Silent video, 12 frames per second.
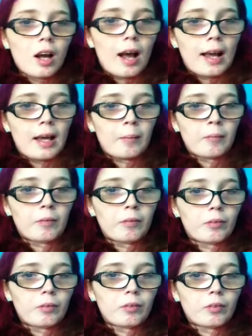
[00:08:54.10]
I am
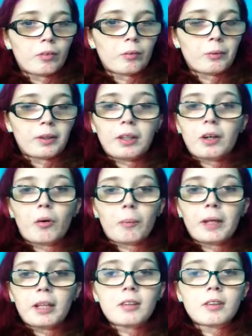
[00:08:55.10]
really
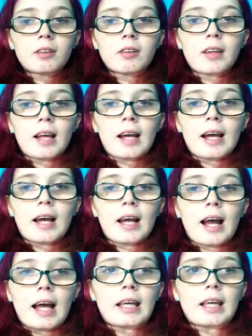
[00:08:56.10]
hoping that
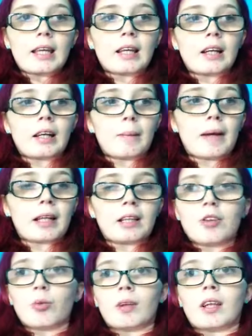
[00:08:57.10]
I can get back in the
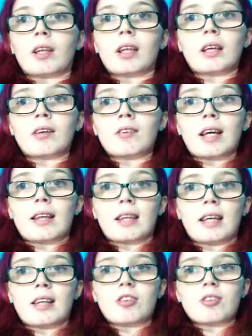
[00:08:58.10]
swing of things. I
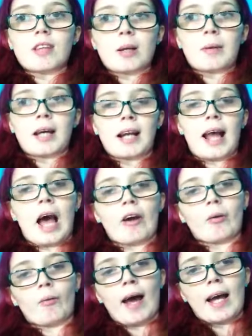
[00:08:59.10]
think it's just I'm kind of out
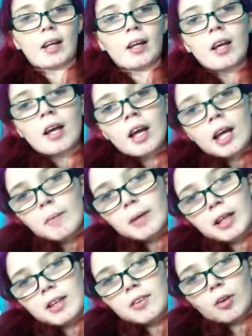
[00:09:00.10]
of whack
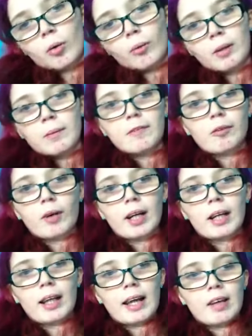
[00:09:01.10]
because the whole week before I
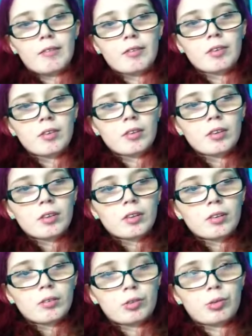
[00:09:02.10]
left,
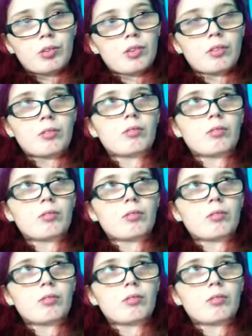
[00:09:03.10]
which was